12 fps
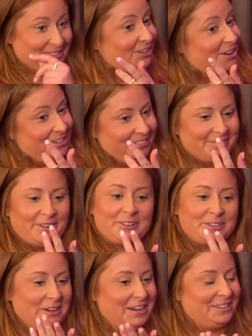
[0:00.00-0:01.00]
not
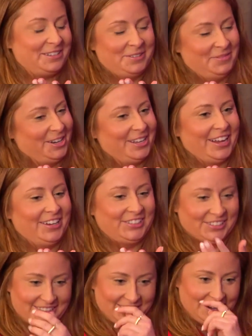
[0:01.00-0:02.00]
great
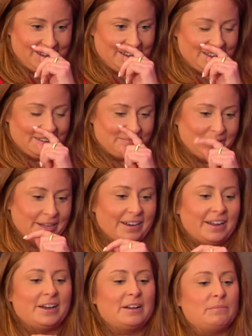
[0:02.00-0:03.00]
communication.
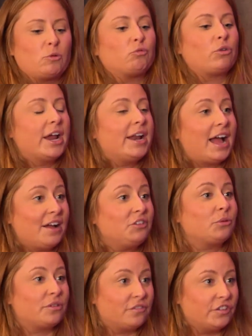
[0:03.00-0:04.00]
But right
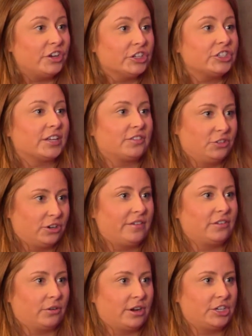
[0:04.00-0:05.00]
after we finished at the
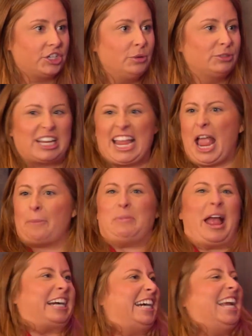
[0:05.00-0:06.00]
driving range, he was like,
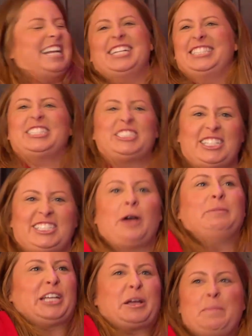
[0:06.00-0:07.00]
I'm back.
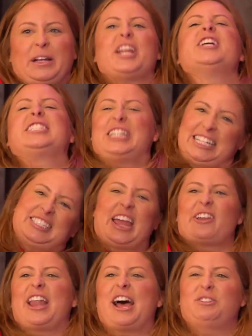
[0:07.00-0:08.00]
Come take a picture. It's
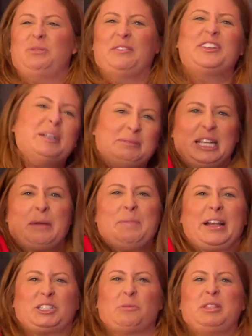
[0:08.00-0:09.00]
Entitled Housewife. Come take
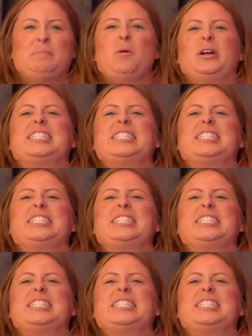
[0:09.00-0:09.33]
a picture with the